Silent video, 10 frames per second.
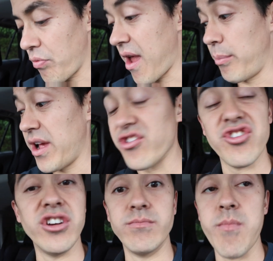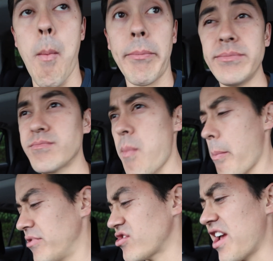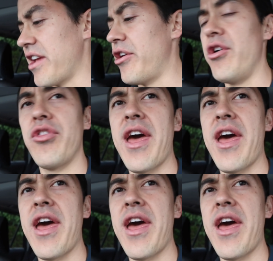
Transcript: Damn, that's good. It's like an all